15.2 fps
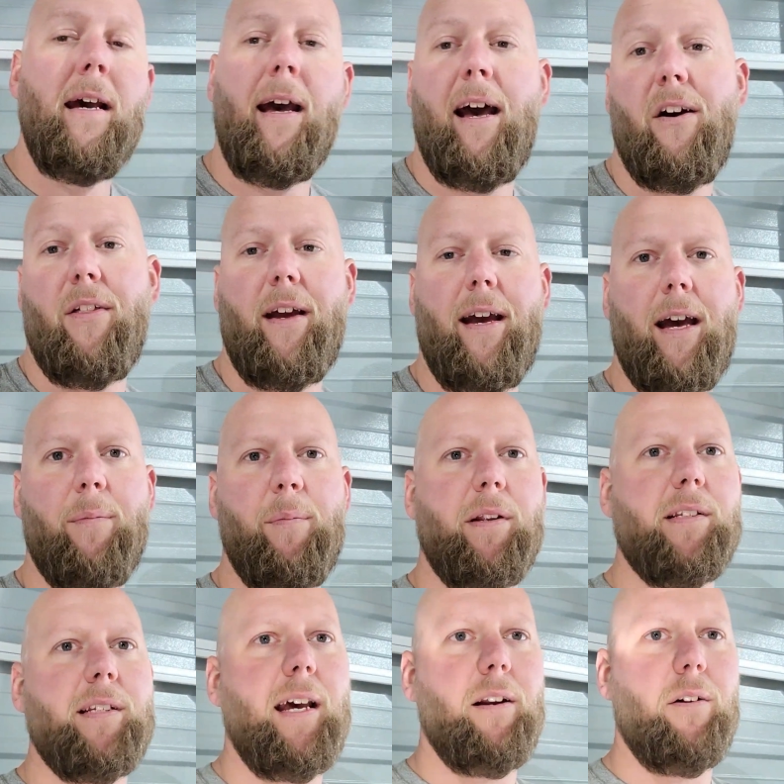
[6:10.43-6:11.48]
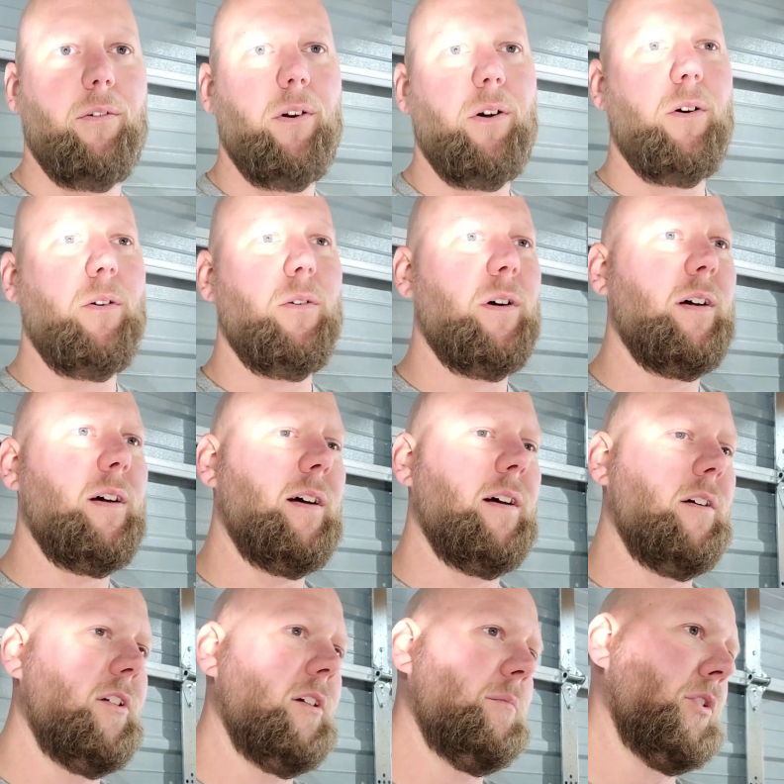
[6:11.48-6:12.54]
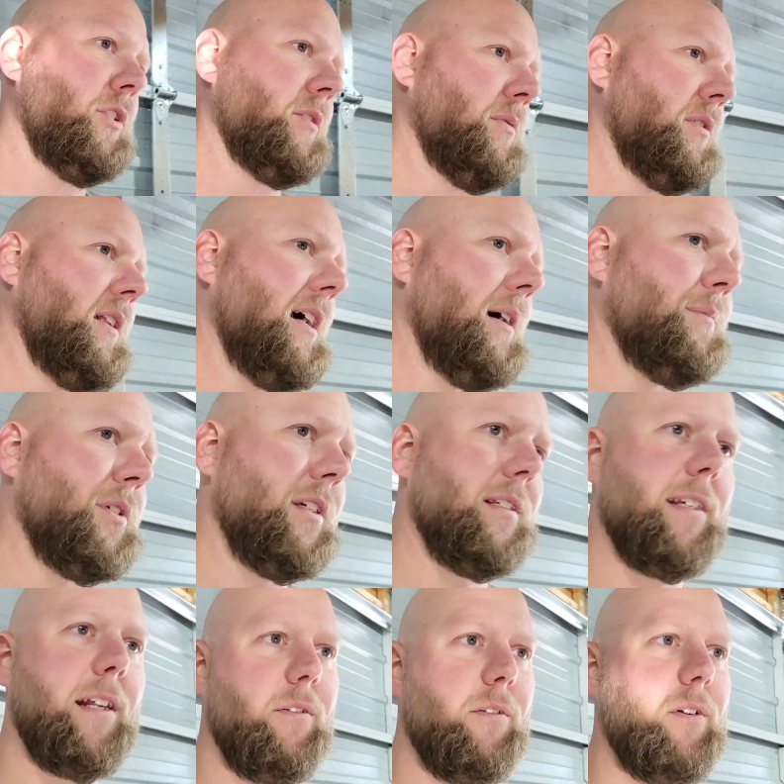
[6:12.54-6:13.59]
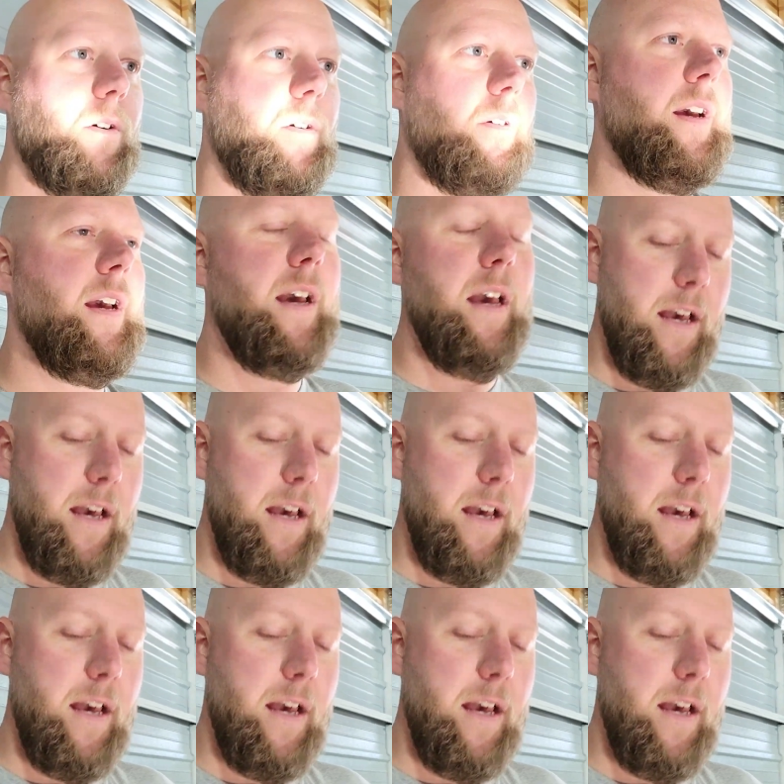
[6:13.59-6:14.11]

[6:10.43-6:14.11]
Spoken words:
How that happens, I don't know. Are there multiple options? I don't know.